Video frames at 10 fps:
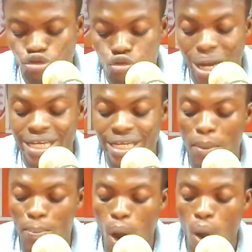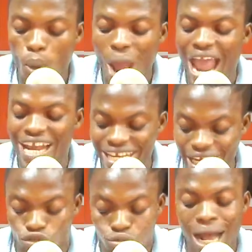twuma ye pa mo aye
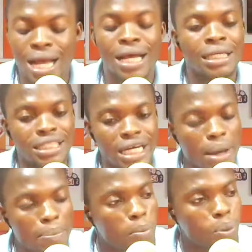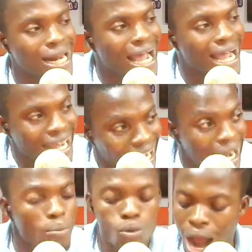twuma se ne be bona
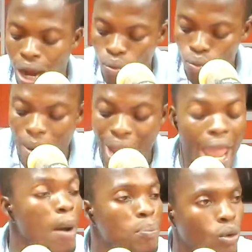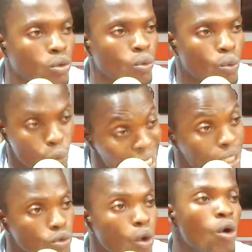game a wo e bono win
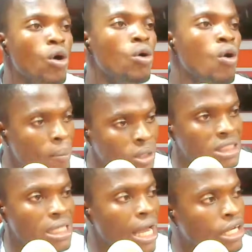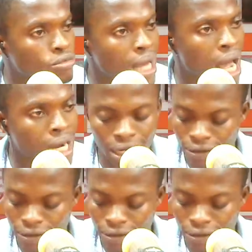no o mo nsa etuni aka.